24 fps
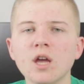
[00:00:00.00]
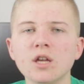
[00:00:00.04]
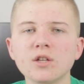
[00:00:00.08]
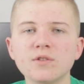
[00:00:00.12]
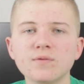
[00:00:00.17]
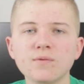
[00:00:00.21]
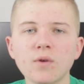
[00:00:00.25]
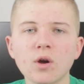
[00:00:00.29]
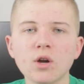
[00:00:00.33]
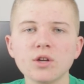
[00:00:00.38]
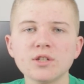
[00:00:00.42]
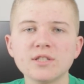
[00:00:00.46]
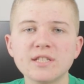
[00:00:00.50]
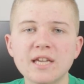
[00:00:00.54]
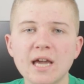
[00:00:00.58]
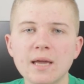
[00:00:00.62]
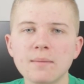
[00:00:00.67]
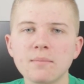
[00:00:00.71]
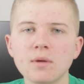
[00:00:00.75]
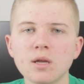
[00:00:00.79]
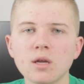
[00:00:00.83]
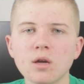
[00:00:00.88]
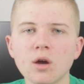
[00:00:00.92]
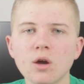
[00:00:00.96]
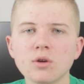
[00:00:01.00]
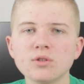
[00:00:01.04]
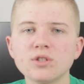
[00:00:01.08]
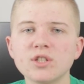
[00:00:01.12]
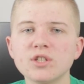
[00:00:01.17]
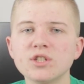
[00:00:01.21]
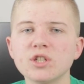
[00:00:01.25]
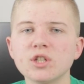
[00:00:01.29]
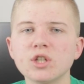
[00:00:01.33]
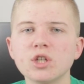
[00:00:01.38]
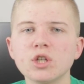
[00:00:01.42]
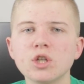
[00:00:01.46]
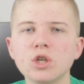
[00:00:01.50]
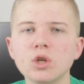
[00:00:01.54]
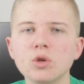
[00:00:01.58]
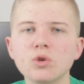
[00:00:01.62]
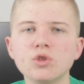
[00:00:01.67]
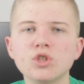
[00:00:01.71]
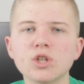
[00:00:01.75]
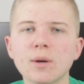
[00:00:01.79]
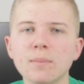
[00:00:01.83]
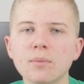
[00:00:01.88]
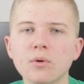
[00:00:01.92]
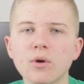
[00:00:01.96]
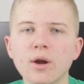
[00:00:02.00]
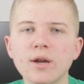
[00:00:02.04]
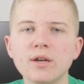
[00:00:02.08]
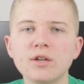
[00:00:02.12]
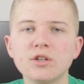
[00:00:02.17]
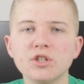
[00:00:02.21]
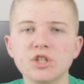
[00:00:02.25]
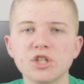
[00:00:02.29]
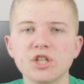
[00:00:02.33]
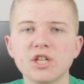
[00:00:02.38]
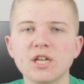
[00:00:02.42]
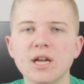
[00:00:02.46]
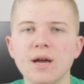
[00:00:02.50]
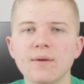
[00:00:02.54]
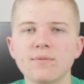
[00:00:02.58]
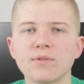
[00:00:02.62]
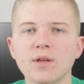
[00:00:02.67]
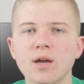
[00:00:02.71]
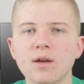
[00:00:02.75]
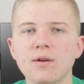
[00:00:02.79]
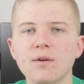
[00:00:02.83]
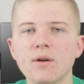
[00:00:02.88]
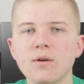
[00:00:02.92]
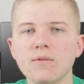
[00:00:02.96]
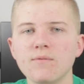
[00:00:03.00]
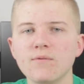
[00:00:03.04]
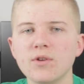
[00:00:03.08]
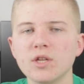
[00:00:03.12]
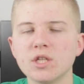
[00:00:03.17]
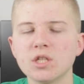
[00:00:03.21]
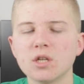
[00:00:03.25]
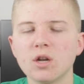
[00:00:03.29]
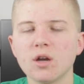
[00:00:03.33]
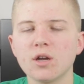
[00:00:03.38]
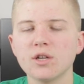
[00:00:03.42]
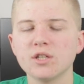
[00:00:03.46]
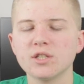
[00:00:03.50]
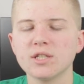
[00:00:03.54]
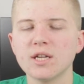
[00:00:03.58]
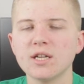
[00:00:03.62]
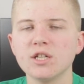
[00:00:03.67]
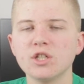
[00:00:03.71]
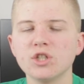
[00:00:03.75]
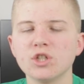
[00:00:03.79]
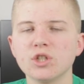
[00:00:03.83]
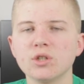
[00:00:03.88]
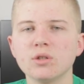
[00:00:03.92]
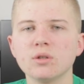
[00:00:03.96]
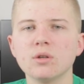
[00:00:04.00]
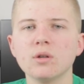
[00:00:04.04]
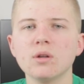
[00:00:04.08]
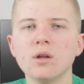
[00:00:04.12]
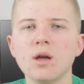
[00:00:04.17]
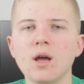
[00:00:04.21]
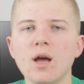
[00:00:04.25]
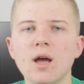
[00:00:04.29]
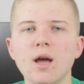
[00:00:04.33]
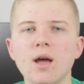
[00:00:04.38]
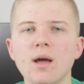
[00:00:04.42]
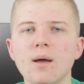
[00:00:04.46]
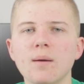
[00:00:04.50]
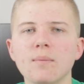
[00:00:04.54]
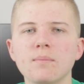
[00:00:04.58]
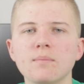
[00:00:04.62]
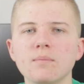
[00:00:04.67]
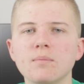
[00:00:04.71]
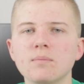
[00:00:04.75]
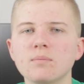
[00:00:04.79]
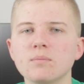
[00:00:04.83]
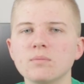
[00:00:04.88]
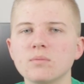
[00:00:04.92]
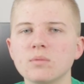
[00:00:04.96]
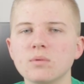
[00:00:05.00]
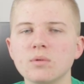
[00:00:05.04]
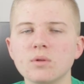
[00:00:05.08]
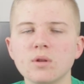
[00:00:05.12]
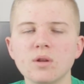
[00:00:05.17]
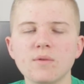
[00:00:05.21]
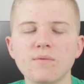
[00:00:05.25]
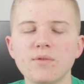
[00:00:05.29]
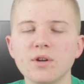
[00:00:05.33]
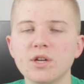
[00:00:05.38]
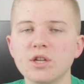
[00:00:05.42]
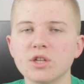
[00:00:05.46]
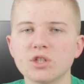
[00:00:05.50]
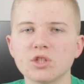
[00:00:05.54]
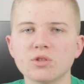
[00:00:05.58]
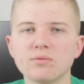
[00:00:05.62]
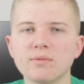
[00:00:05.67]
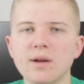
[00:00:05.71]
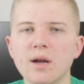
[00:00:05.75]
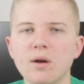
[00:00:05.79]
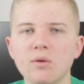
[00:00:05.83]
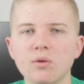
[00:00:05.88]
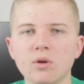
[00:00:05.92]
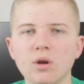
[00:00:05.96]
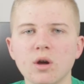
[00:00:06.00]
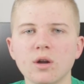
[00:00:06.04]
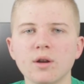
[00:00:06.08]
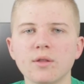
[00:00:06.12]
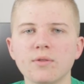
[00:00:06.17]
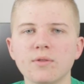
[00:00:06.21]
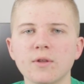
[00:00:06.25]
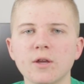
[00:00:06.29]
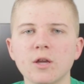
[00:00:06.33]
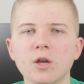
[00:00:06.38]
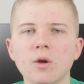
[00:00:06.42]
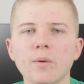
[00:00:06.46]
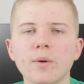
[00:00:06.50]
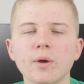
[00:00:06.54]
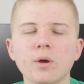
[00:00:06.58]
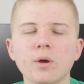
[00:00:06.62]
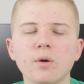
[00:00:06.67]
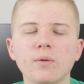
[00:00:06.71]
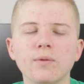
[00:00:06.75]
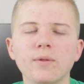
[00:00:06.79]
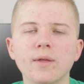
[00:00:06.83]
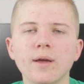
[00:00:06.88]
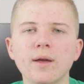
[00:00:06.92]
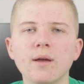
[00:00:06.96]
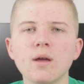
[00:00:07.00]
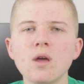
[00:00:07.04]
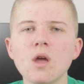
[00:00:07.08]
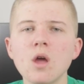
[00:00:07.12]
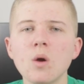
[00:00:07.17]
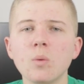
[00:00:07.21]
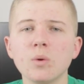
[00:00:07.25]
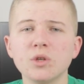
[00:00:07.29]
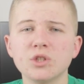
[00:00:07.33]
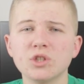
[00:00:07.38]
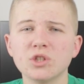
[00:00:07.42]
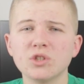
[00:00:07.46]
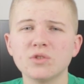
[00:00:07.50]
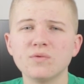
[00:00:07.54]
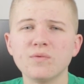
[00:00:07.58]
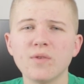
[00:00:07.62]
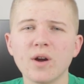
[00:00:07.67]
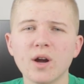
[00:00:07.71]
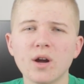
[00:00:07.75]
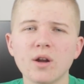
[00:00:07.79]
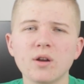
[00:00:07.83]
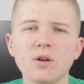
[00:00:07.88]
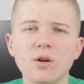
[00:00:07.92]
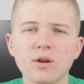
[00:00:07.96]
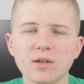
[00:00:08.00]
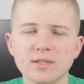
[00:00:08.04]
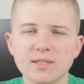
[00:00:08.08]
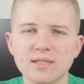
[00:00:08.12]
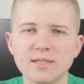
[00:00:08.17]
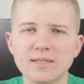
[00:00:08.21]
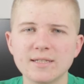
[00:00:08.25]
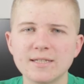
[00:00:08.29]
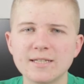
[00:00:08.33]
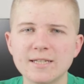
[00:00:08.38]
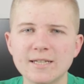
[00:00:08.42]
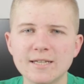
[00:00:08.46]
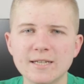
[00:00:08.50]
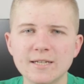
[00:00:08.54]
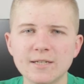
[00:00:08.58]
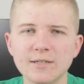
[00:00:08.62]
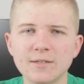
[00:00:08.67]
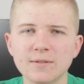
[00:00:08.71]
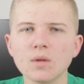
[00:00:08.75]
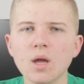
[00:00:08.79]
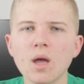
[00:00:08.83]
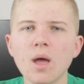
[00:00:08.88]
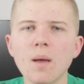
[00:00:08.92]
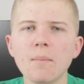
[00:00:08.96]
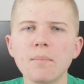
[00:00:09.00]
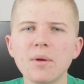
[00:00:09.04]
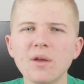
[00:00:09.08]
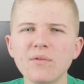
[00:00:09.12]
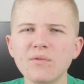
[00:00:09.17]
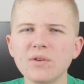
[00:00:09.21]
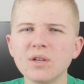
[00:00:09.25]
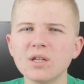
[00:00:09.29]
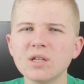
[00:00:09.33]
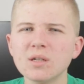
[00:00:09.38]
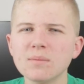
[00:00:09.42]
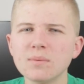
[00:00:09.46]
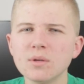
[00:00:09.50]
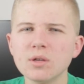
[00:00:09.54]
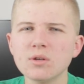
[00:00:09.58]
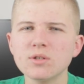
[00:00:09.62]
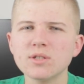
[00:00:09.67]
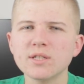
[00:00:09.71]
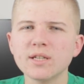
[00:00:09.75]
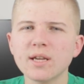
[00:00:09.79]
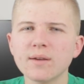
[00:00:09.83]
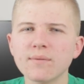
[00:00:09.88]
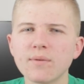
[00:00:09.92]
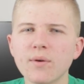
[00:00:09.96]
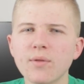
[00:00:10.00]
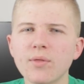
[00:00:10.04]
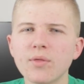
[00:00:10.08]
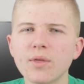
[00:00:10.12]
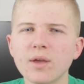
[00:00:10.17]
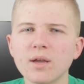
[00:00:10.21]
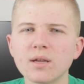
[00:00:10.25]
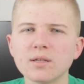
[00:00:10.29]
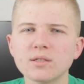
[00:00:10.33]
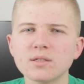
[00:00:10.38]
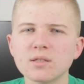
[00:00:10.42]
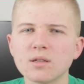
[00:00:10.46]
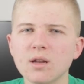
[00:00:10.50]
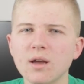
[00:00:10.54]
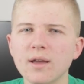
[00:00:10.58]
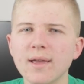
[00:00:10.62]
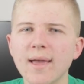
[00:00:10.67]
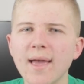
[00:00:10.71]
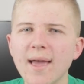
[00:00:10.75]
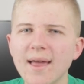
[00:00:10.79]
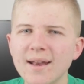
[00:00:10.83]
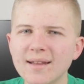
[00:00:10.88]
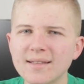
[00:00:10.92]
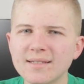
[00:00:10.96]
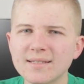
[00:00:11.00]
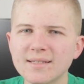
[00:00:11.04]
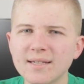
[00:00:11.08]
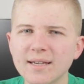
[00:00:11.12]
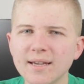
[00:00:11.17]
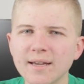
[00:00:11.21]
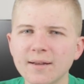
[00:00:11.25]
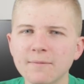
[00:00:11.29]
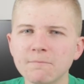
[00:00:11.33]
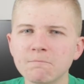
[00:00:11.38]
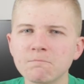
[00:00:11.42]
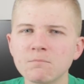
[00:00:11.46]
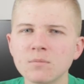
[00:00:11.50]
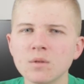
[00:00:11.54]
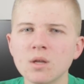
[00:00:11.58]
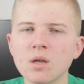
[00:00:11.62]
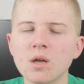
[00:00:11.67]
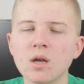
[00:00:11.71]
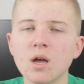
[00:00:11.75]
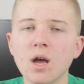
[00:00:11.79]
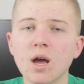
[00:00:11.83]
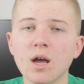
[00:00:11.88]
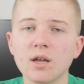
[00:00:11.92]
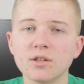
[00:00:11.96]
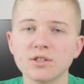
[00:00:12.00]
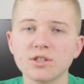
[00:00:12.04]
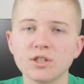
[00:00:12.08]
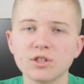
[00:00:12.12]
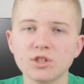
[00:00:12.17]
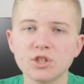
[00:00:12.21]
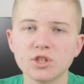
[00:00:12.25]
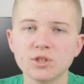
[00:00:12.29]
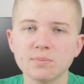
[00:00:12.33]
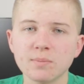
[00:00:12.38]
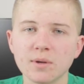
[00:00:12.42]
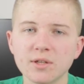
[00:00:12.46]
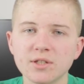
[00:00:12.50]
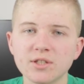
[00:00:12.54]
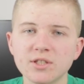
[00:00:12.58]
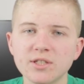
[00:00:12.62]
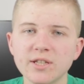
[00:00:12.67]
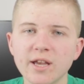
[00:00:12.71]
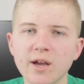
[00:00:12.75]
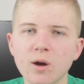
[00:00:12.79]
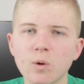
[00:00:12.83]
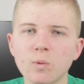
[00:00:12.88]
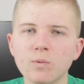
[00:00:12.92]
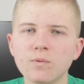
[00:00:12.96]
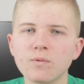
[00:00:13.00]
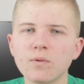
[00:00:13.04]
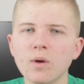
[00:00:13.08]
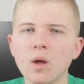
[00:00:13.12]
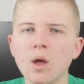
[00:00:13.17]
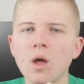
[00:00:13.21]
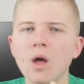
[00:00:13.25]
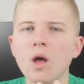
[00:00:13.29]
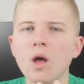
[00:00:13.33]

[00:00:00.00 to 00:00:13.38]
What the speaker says: As far as gaming goes, it's a huge upgrade because you can have that visualization, NVIDIA surround kind of thing going on there, which looks very nice indeed. But if you're going to be using it for things like editing, such as myself,